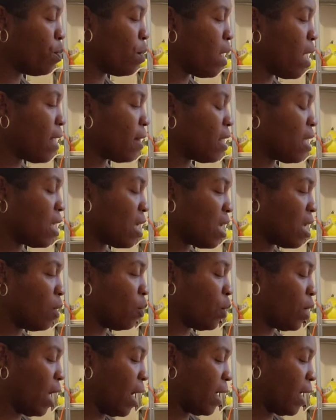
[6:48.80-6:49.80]
at the end
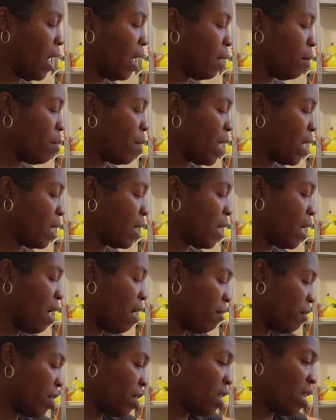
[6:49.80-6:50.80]
when I got to bake
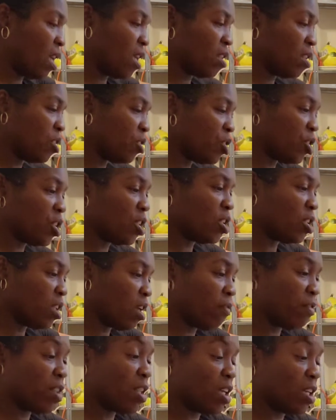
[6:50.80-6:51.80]
everything, the cheese and
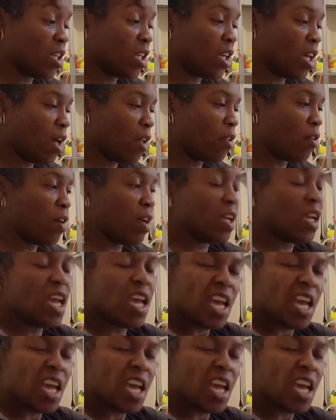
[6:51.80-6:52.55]
everything together.